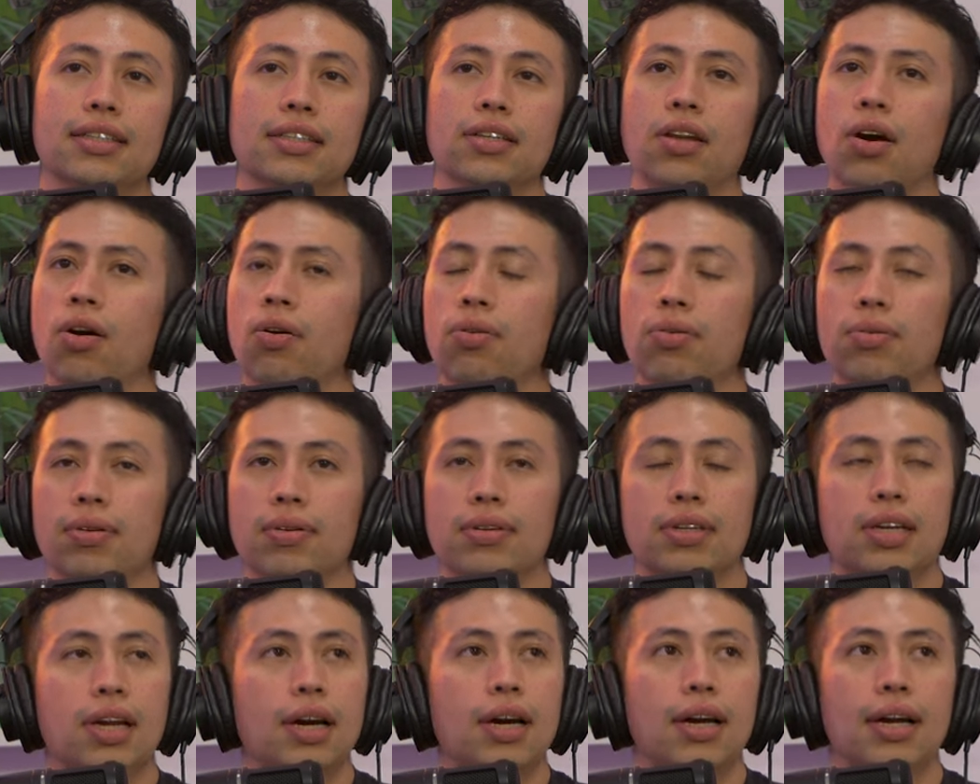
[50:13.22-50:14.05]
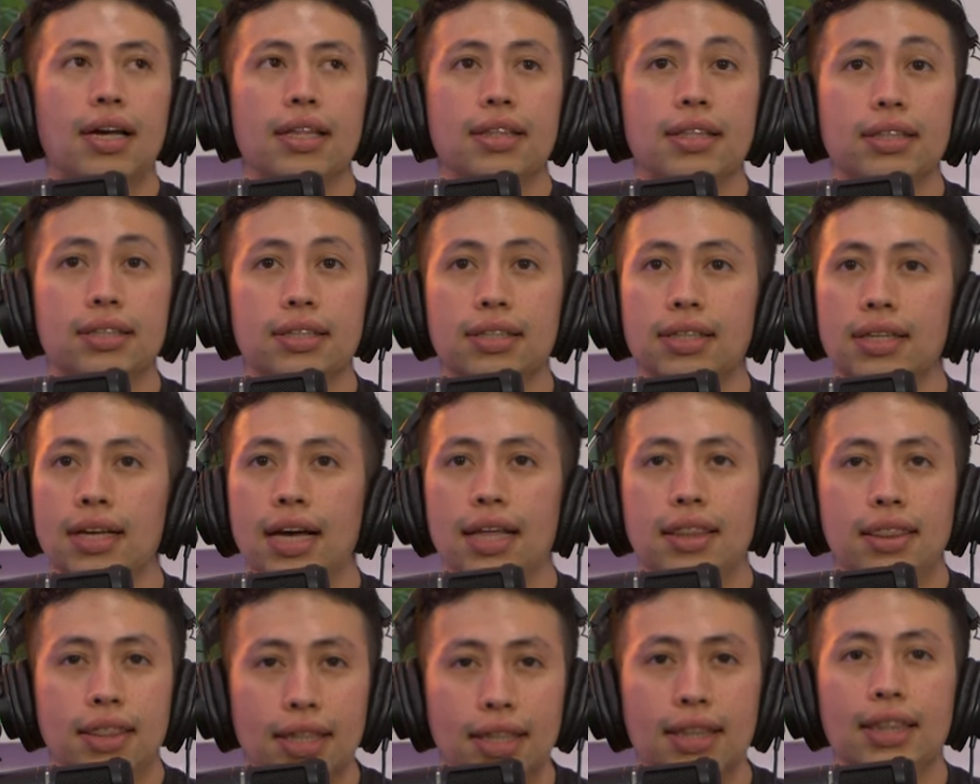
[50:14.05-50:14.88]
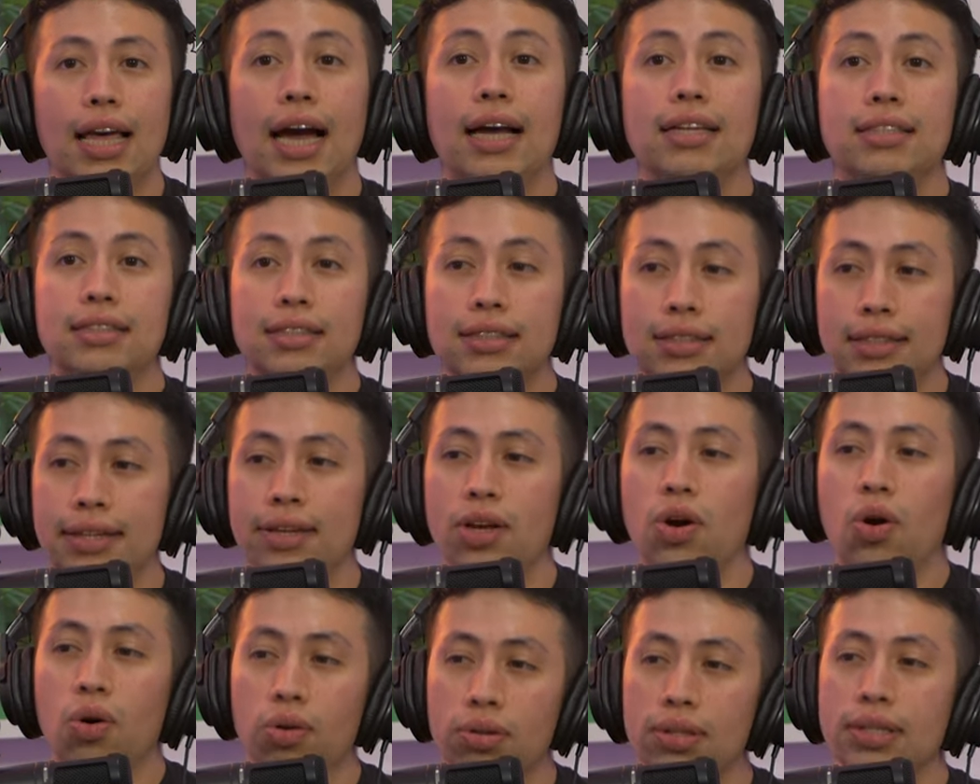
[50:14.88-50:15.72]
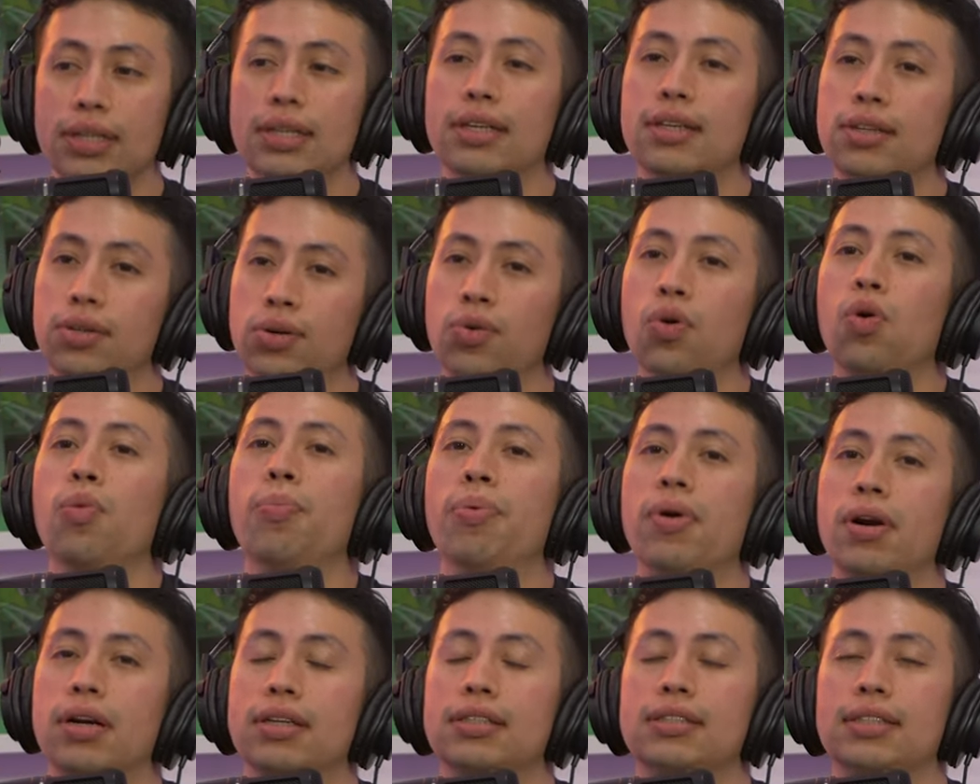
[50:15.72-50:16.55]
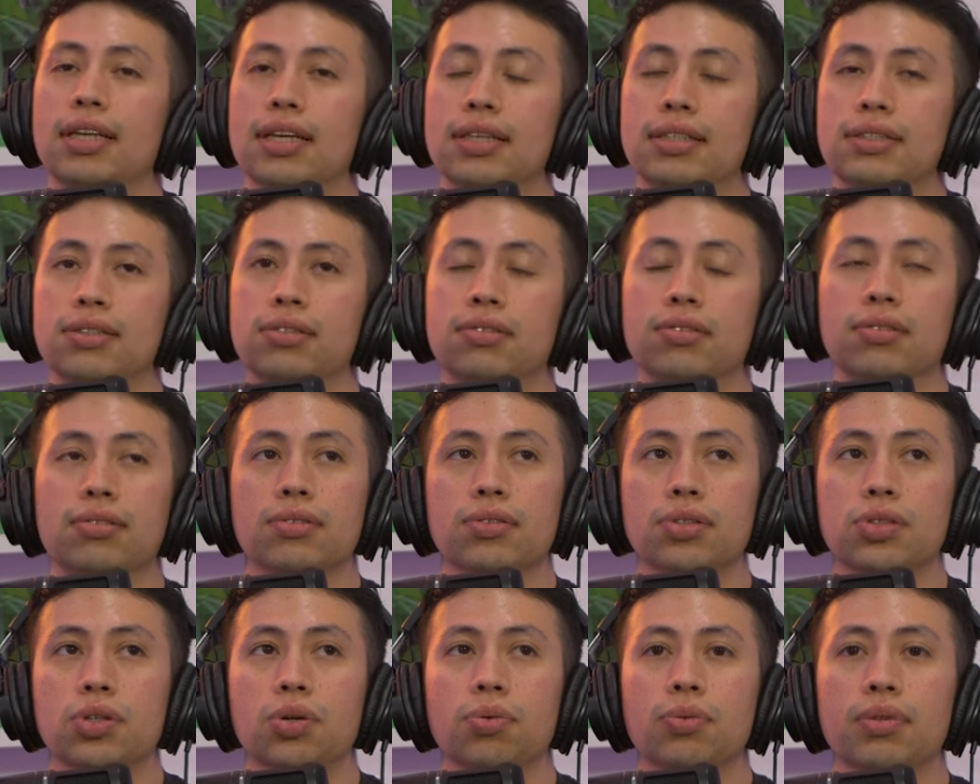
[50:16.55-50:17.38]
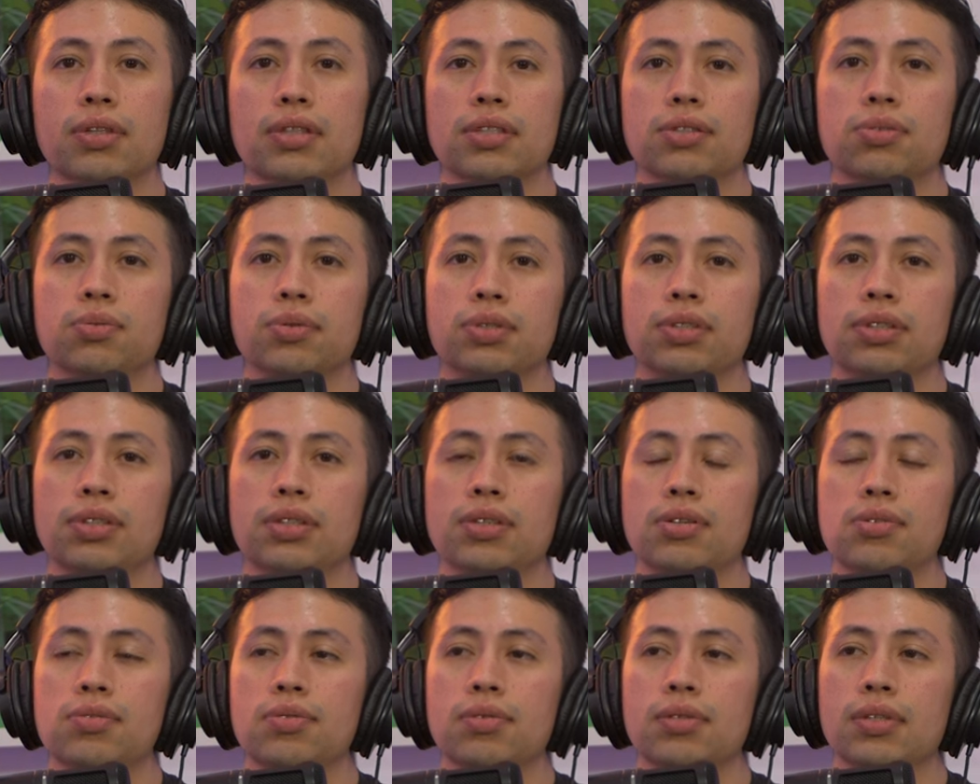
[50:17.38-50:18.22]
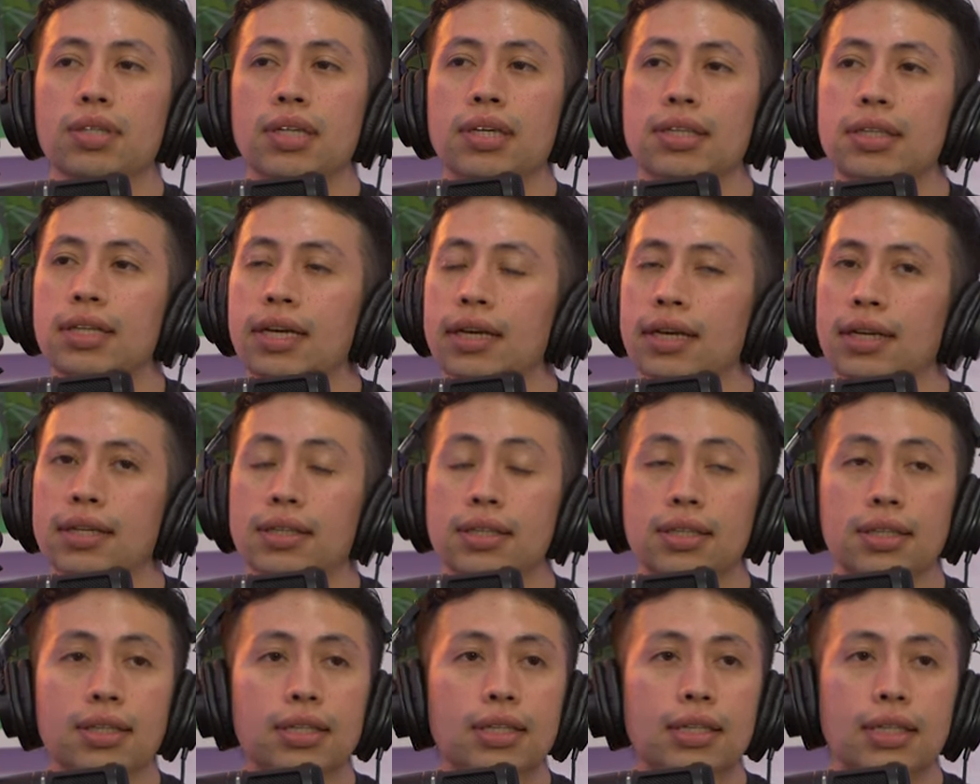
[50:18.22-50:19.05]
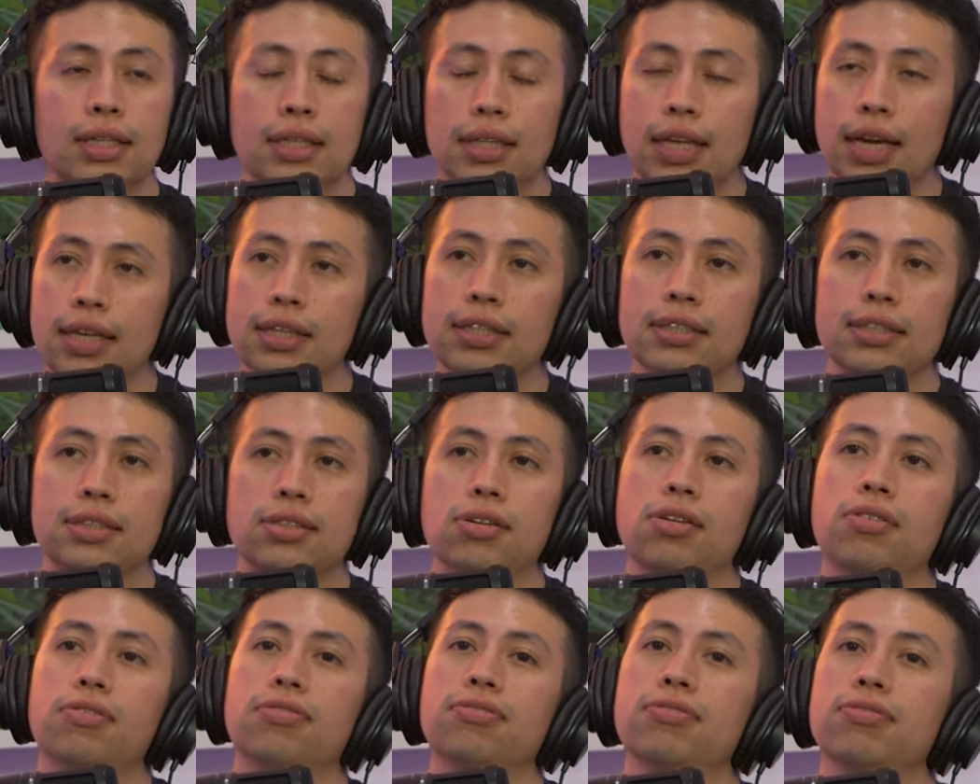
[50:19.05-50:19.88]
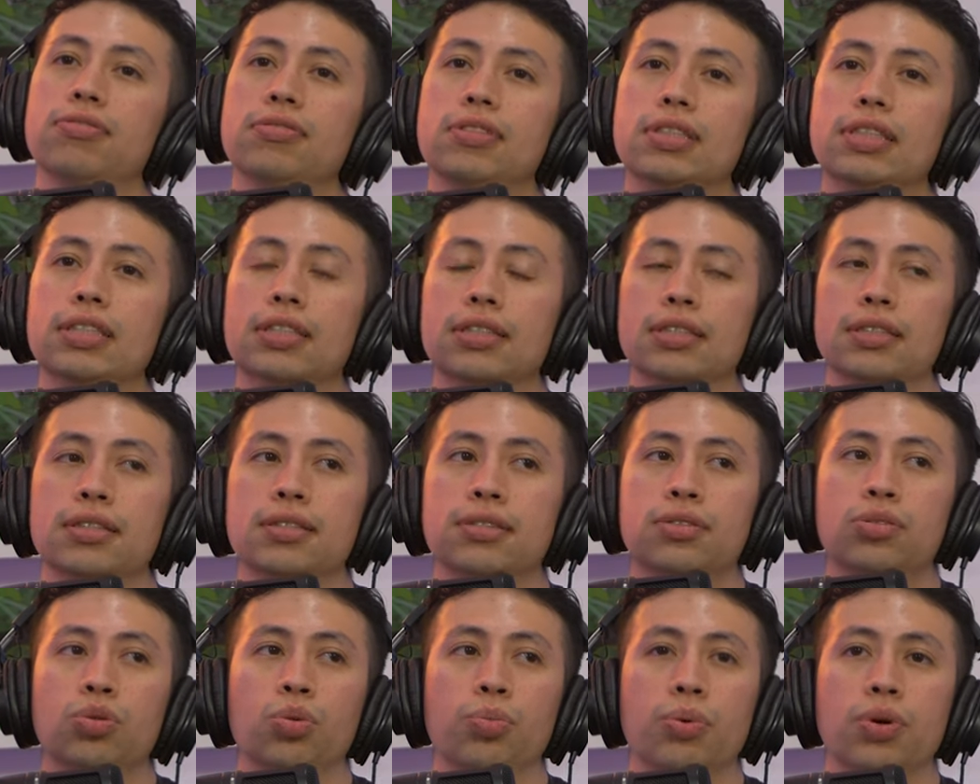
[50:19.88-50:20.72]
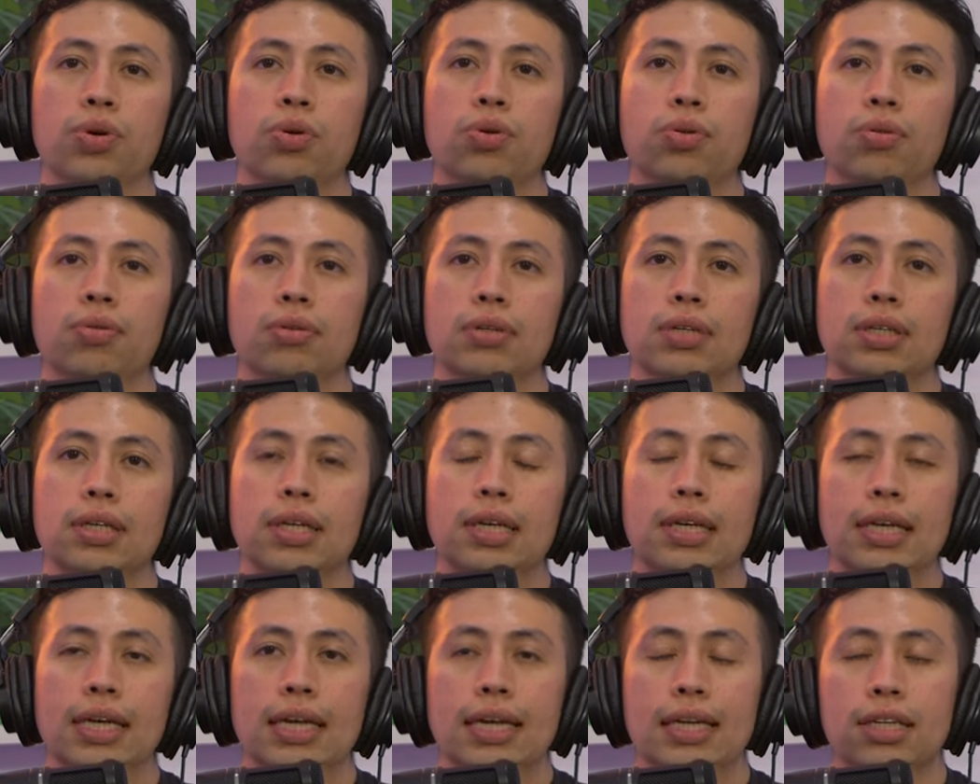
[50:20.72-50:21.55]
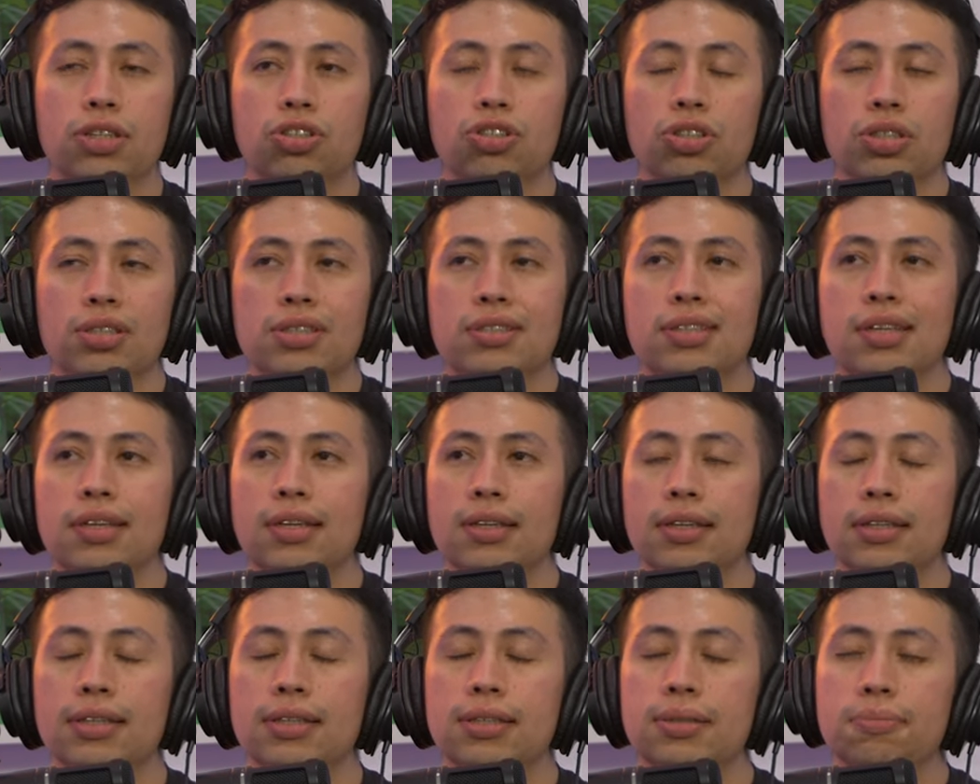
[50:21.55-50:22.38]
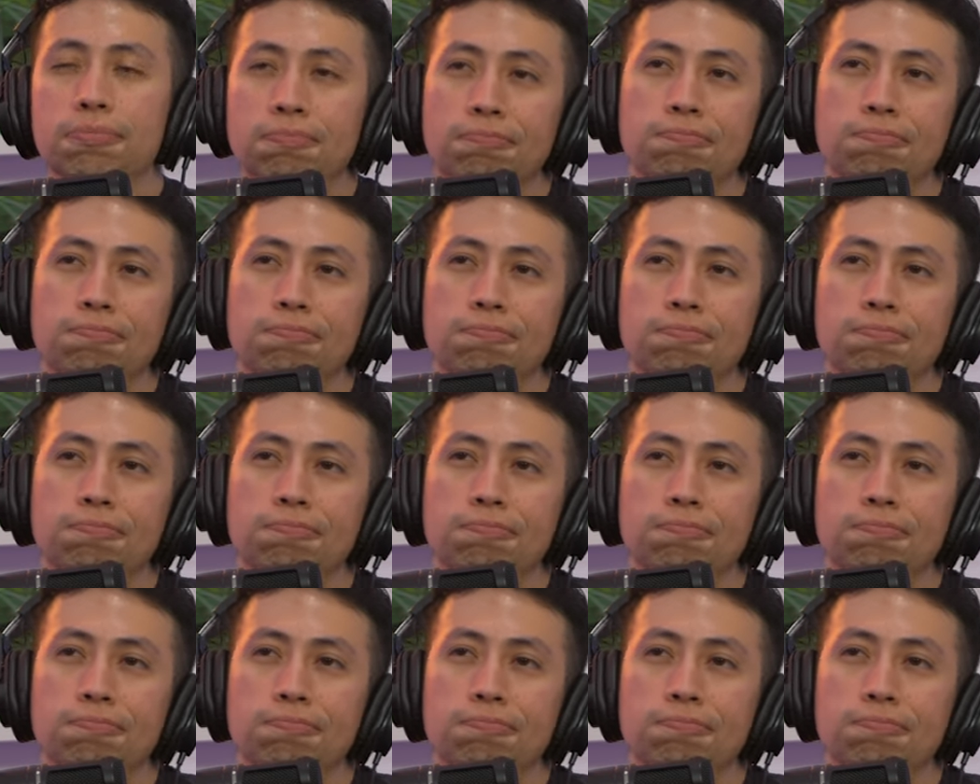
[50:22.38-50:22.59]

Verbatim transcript: No, nah. I think that I think that is the only cool part is that he's doing this with Chino. Like that, that in itself is, is super cool. He just uh.